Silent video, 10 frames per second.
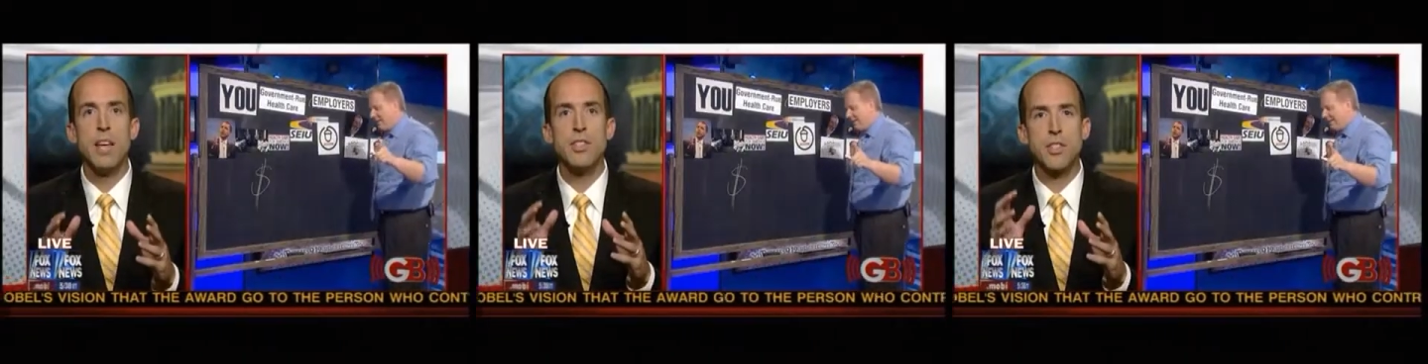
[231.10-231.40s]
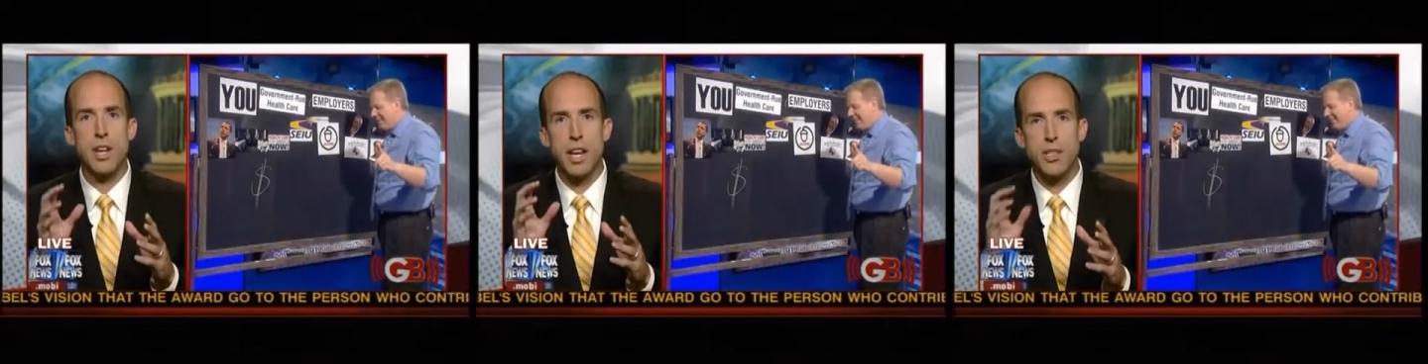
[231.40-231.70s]
he's
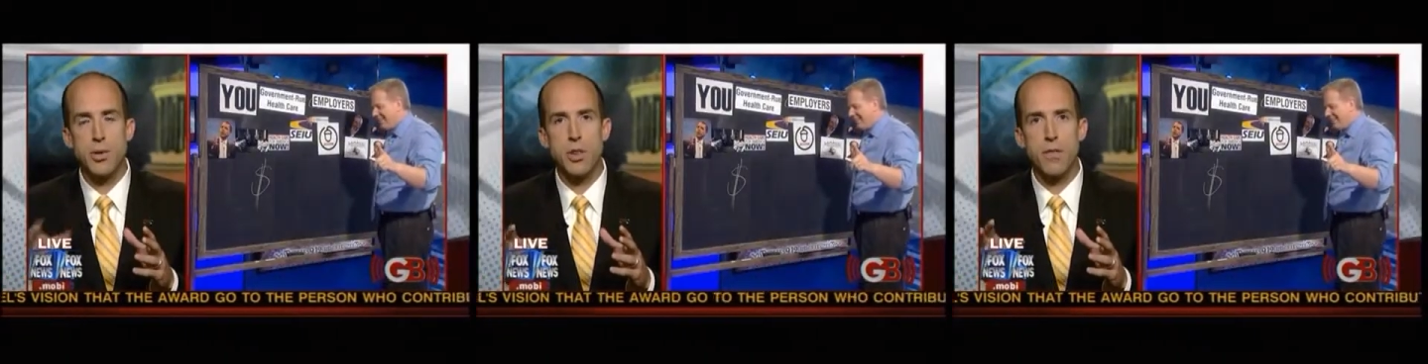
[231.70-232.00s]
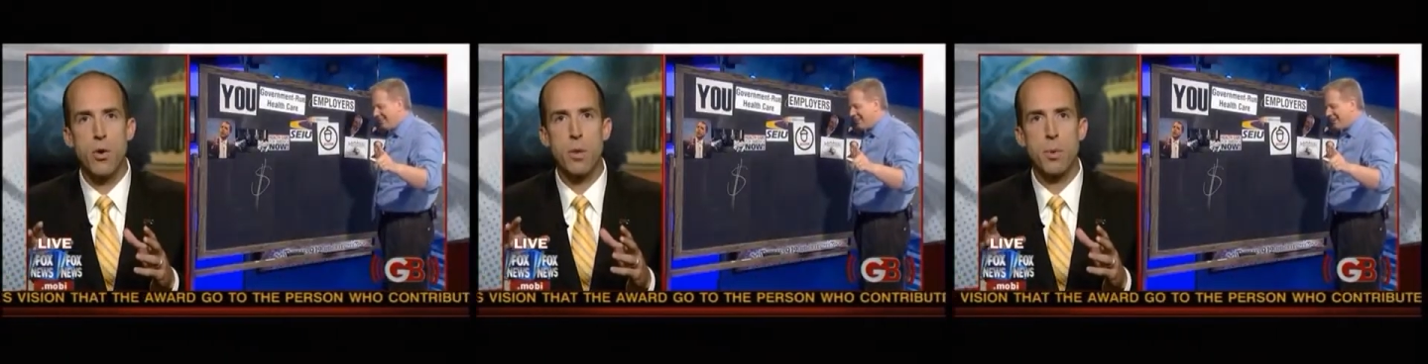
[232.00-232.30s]
just going to hit you with a
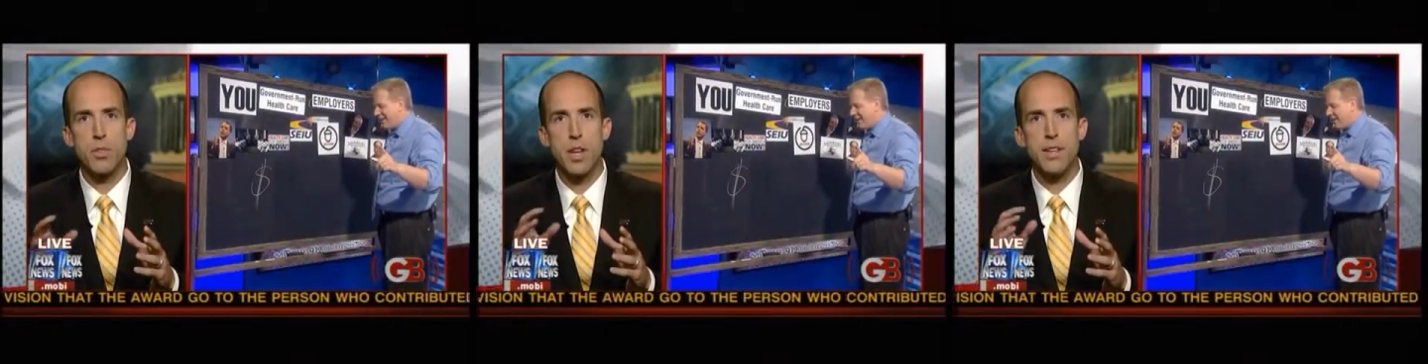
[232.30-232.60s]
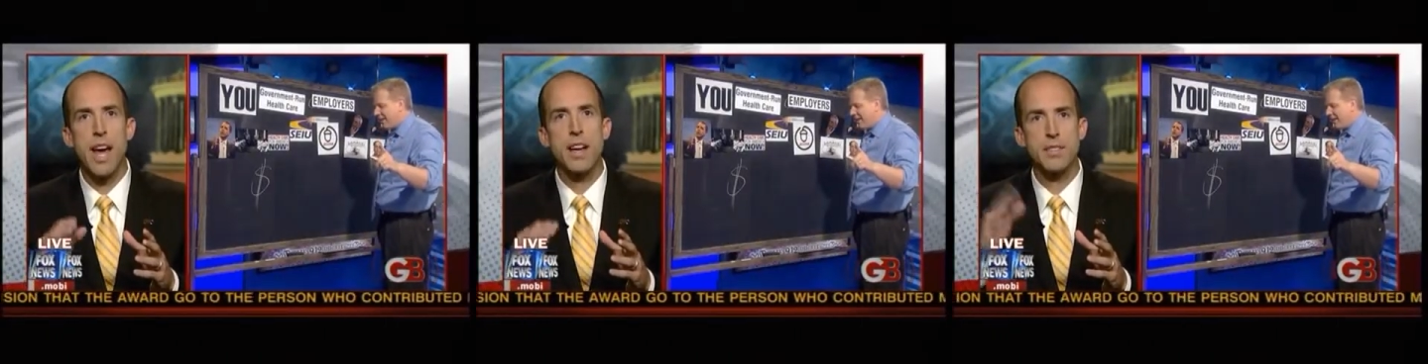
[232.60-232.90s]
40%
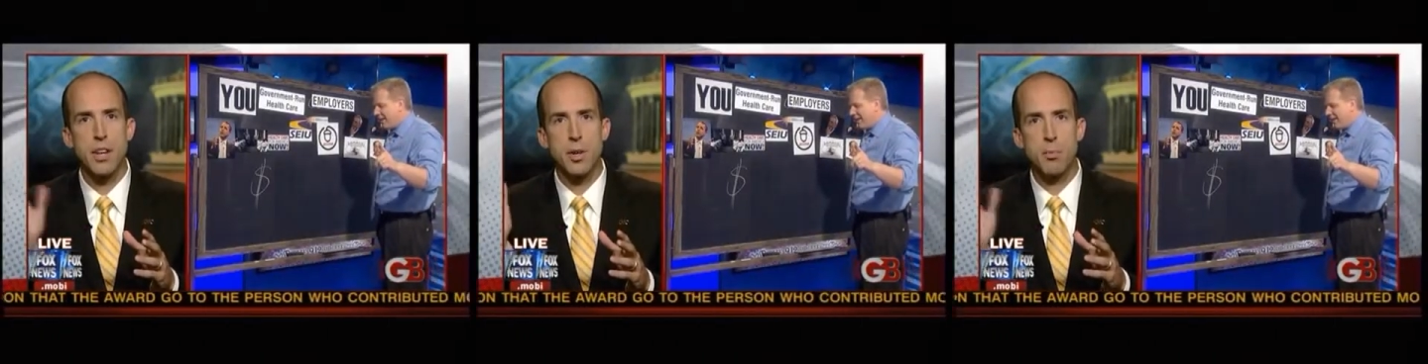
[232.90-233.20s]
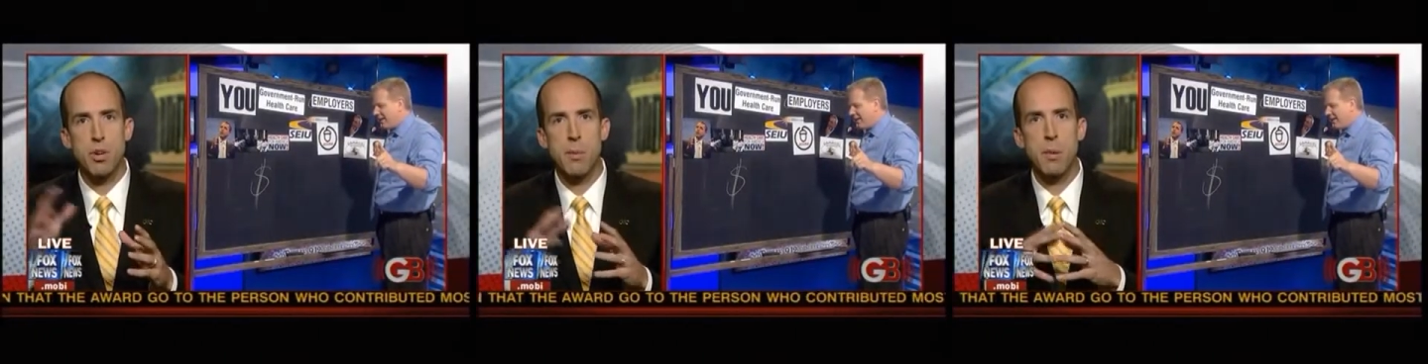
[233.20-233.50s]
tax on your
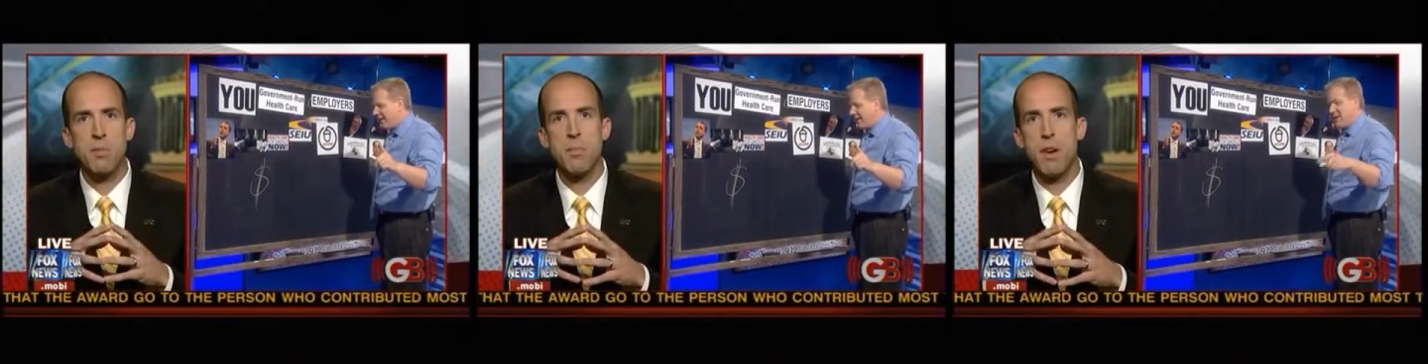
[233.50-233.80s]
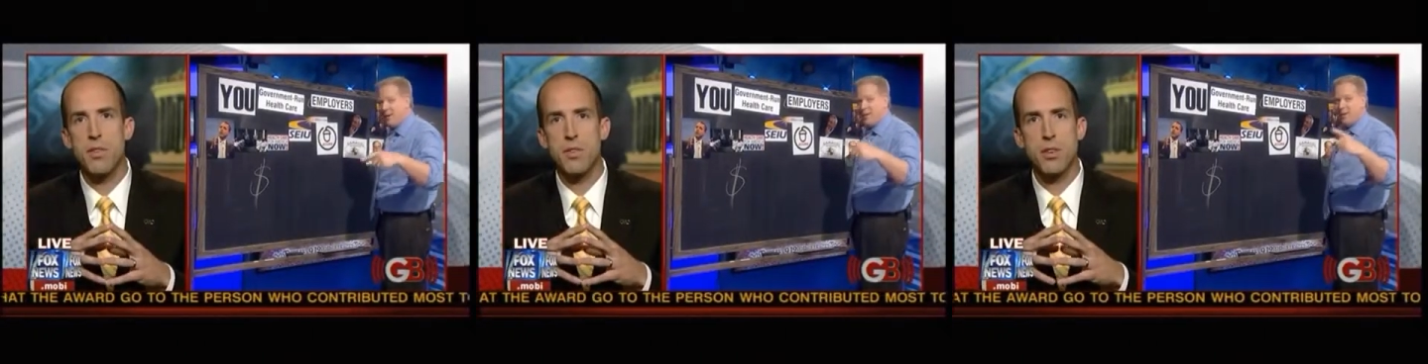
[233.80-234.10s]
premiums
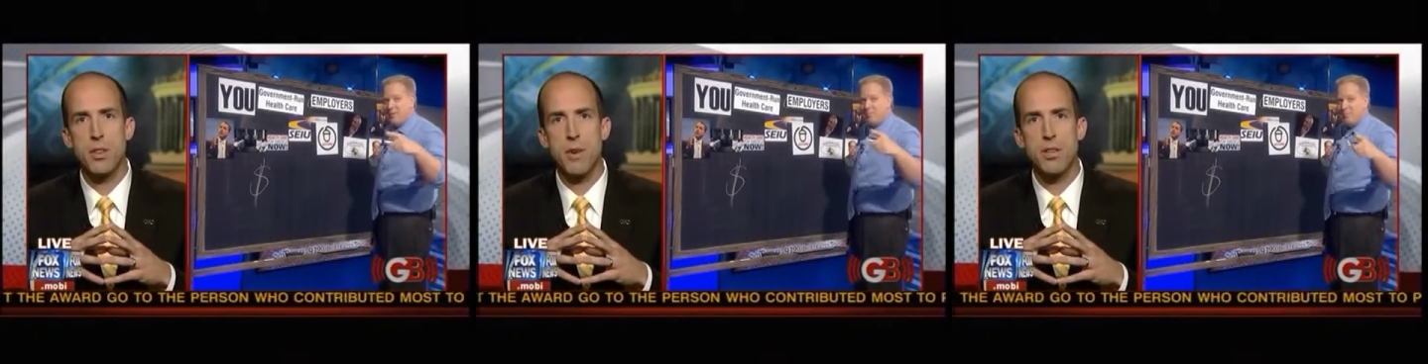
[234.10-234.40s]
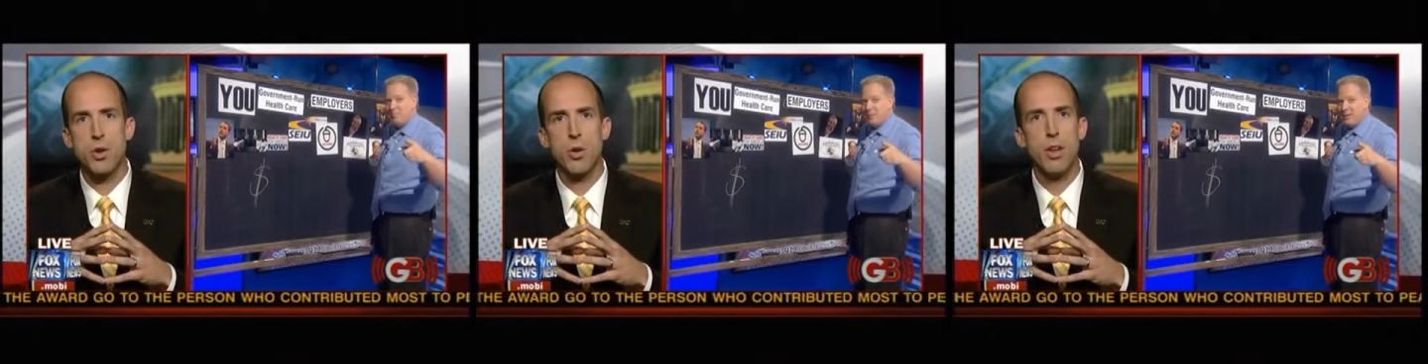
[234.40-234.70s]
above a certain
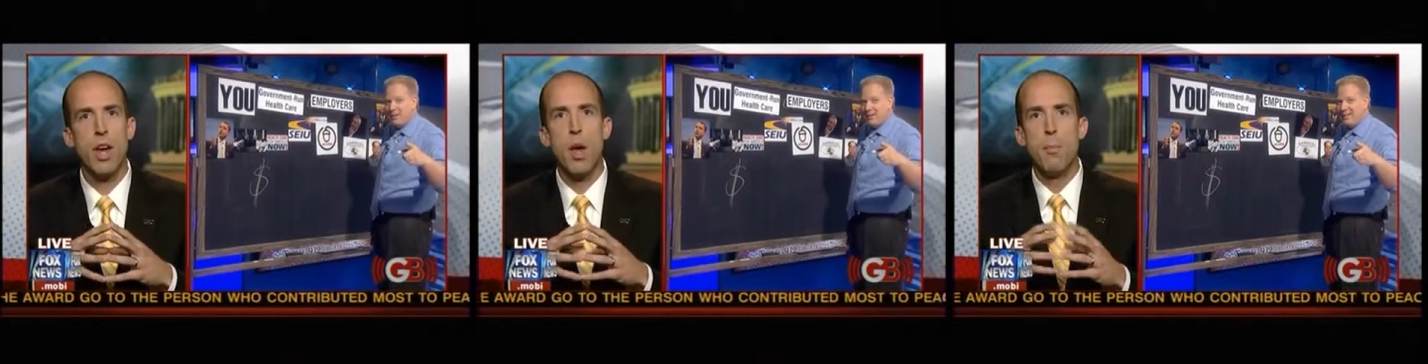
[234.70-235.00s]
threshold.